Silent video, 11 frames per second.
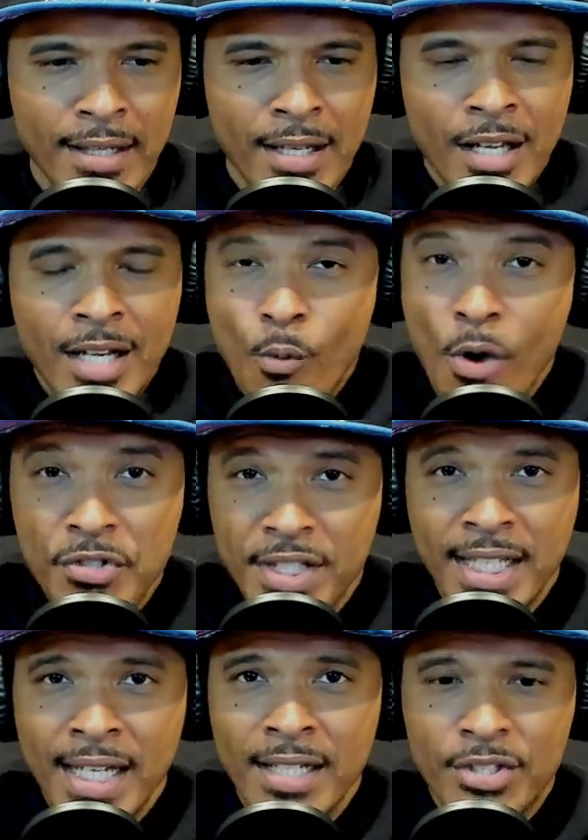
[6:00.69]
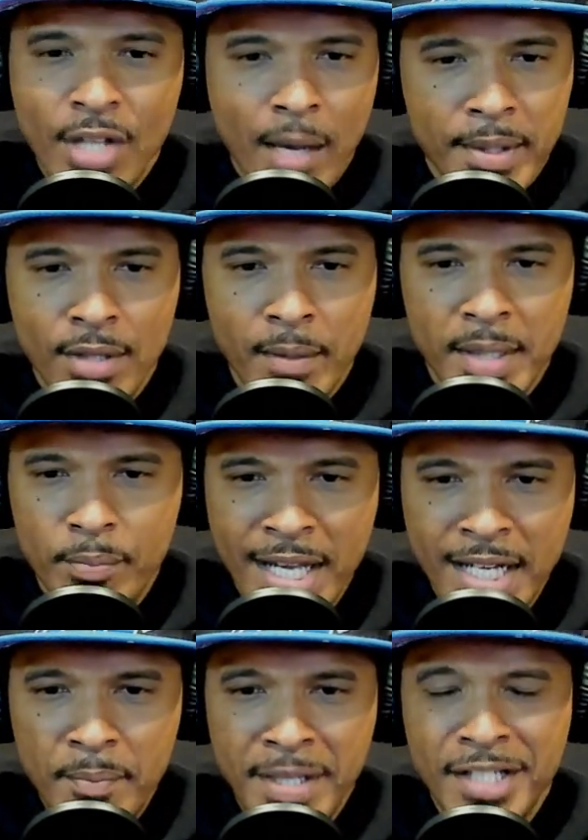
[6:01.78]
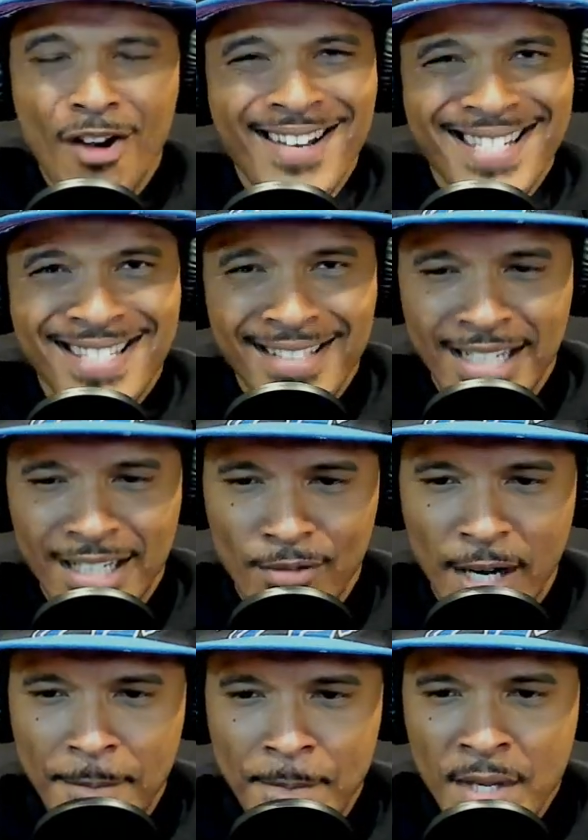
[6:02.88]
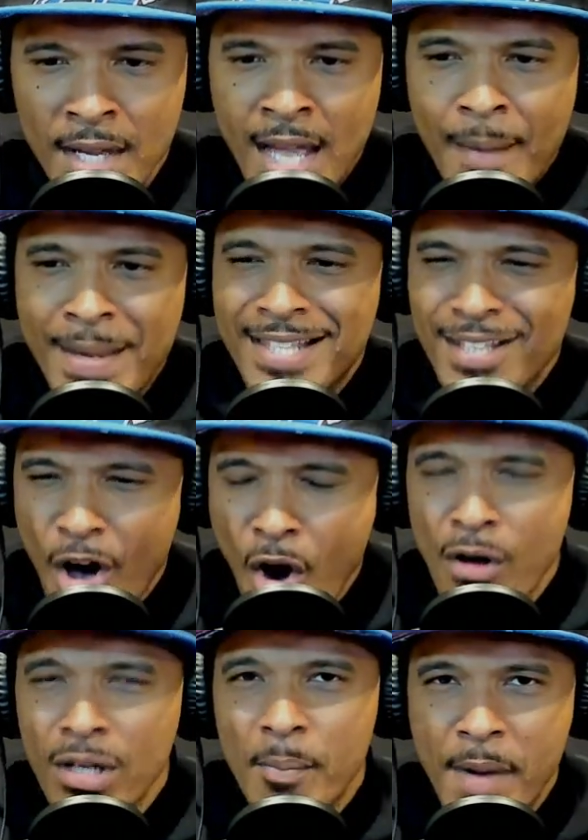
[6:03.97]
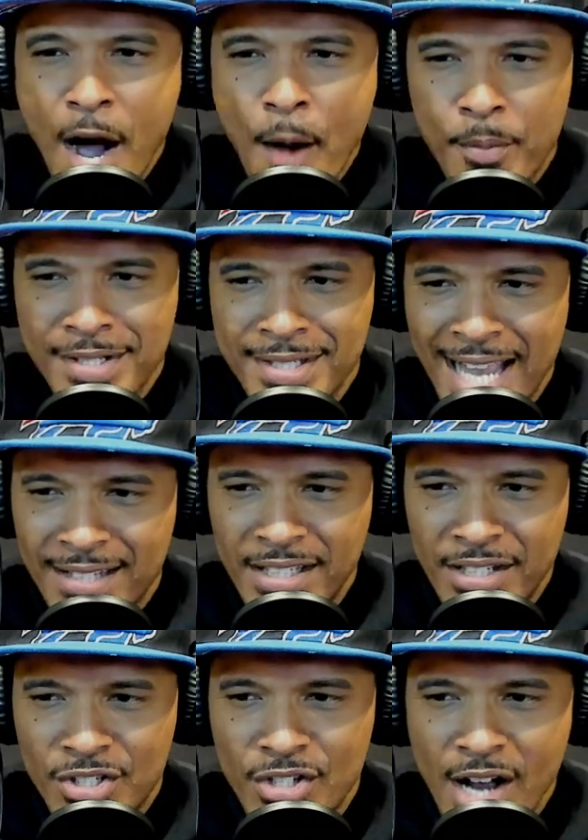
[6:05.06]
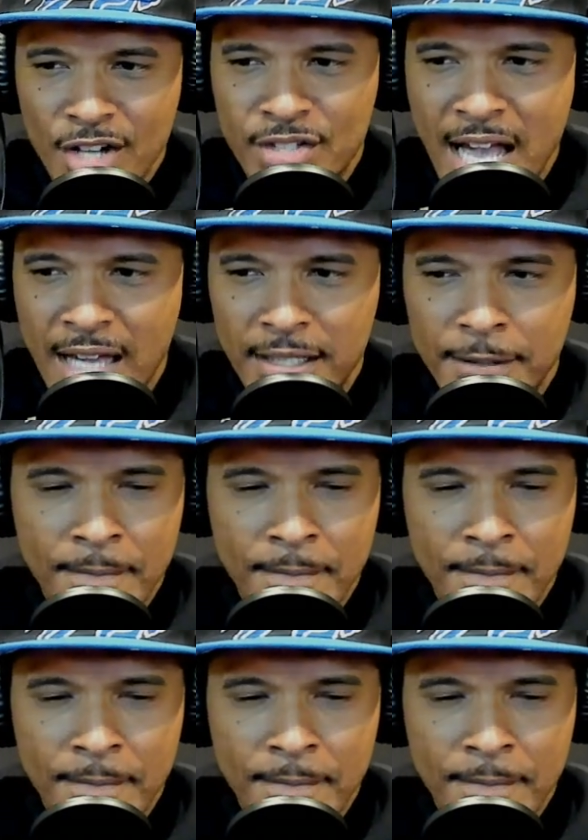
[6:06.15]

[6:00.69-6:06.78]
Now, once again, Sean McDermott and Brandon Bean are in sync, right? I mean, it's all about protecting Josh Allen.